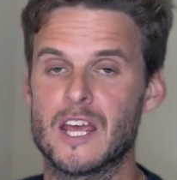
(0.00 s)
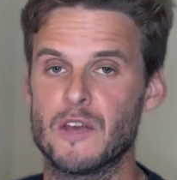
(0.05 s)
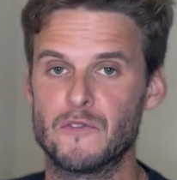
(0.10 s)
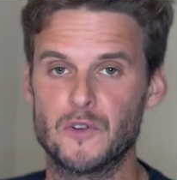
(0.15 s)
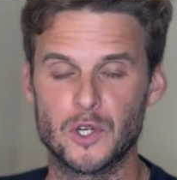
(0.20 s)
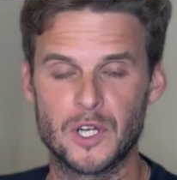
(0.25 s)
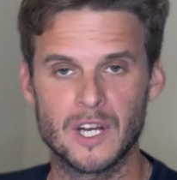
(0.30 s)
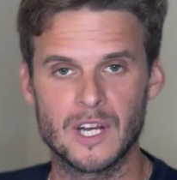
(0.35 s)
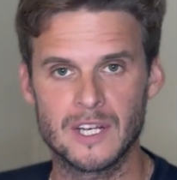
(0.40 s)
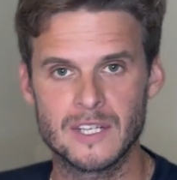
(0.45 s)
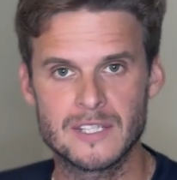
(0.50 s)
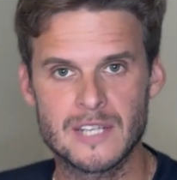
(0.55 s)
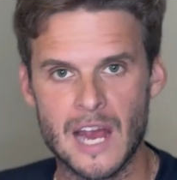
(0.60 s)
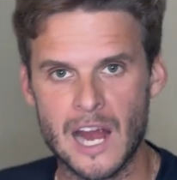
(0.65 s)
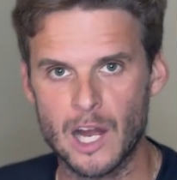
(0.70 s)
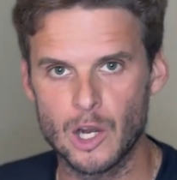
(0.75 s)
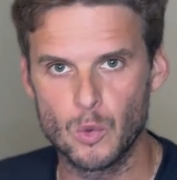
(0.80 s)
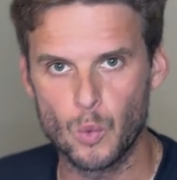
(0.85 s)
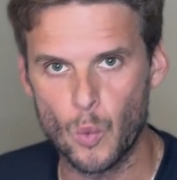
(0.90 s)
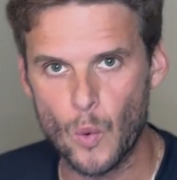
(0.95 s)
if you're getting
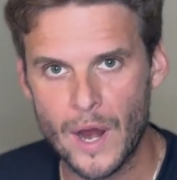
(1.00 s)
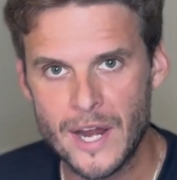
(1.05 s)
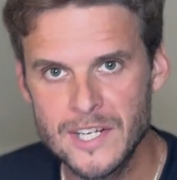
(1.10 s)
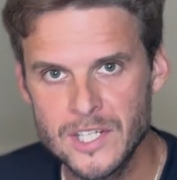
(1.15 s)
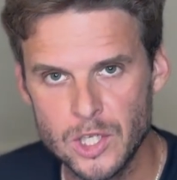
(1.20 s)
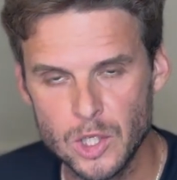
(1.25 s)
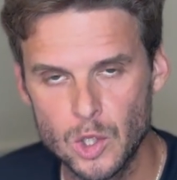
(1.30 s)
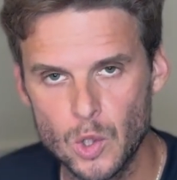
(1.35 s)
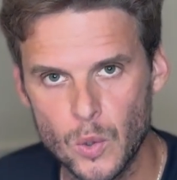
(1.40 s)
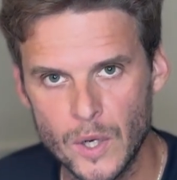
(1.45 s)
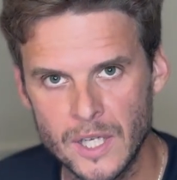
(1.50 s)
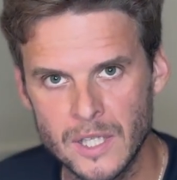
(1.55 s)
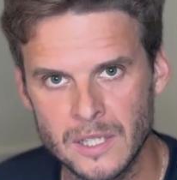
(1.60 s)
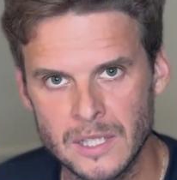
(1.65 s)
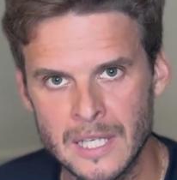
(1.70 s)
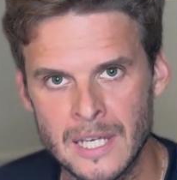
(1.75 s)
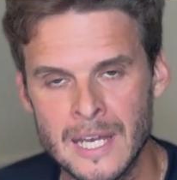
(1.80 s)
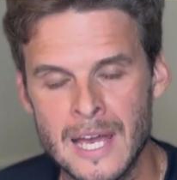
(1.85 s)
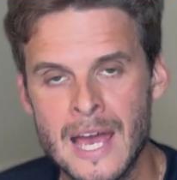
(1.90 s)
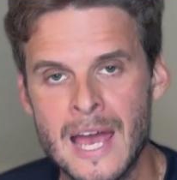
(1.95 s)
tired way too
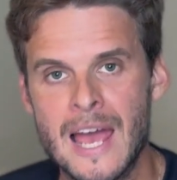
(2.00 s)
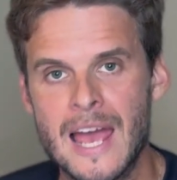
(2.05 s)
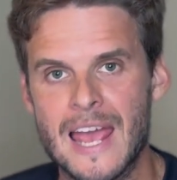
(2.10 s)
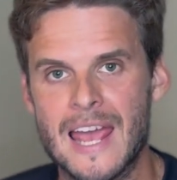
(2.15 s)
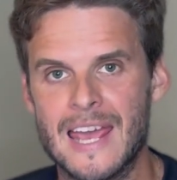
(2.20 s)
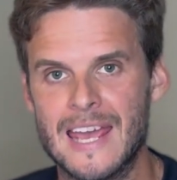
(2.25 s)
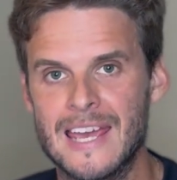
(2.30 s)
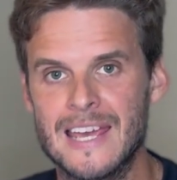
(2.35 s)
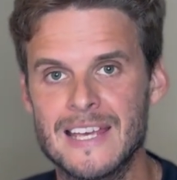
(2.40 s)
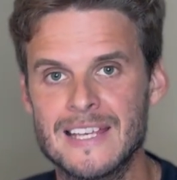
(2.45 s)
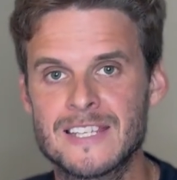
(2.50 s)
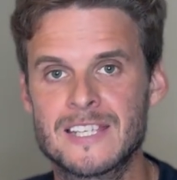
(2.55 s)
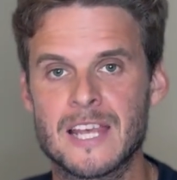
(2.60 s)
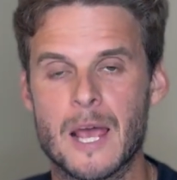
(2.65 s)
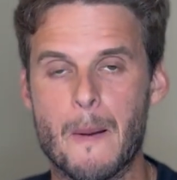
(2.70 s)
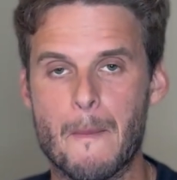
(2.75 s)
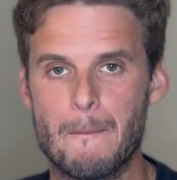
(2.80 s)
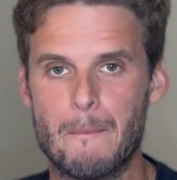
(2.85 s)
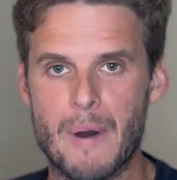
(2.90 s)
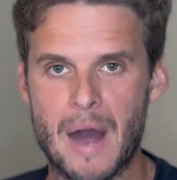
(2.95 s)
quickly is
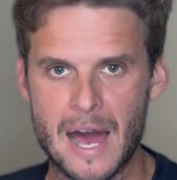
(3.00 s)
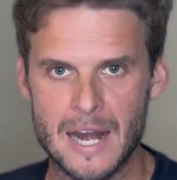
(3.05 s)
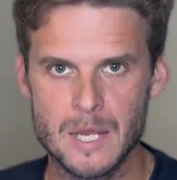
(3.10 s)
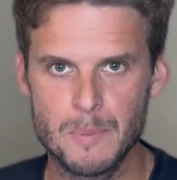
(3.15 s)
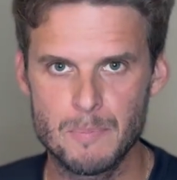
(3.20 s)
body